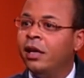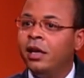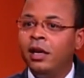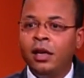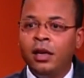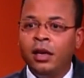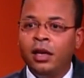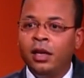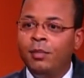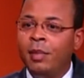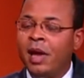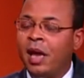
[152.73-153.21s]

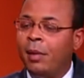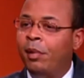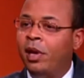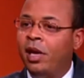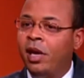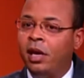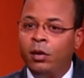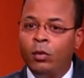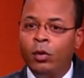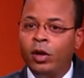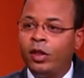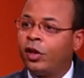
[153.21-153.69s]
you may
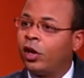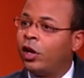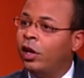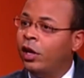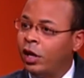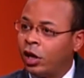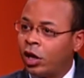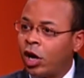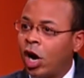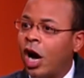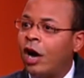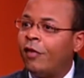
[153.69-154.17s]
be in
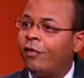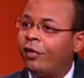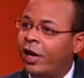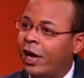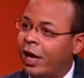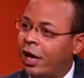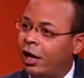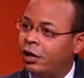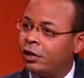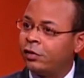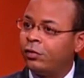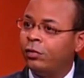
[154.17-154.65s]
a coffee
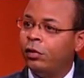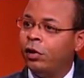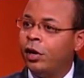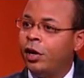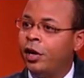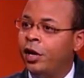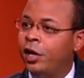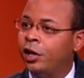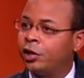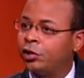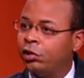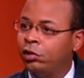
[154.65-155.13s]
house for an
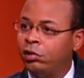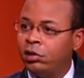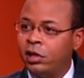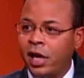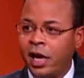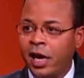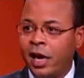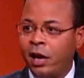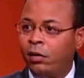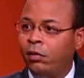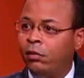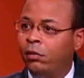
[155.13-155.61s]
initial
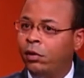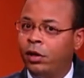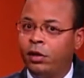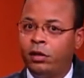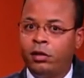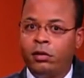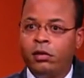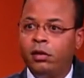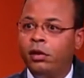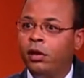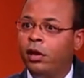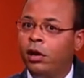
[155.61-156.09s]
date with,
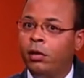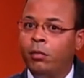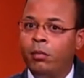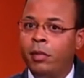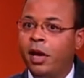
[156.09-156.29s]
make